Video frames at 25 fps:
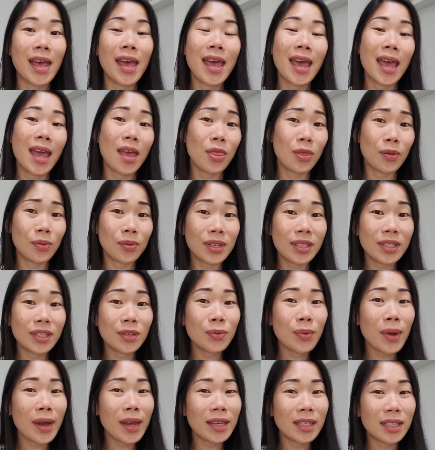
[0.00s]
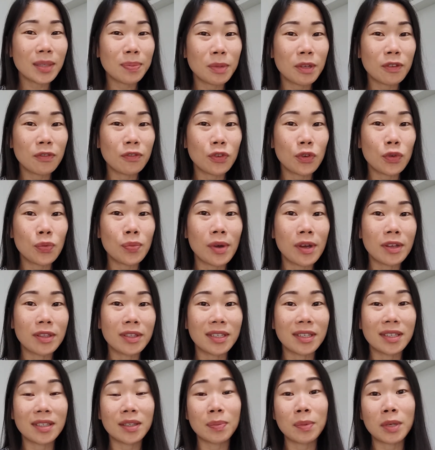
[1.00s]
And the reason why it's been a few
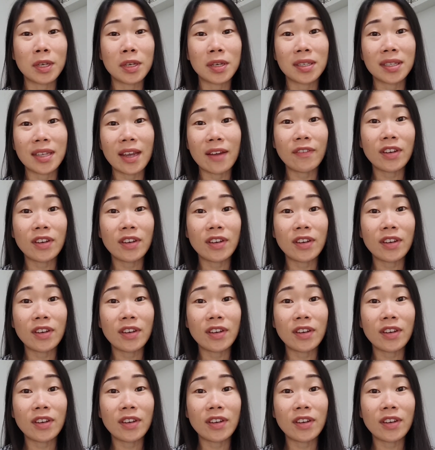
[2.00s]
months, it's because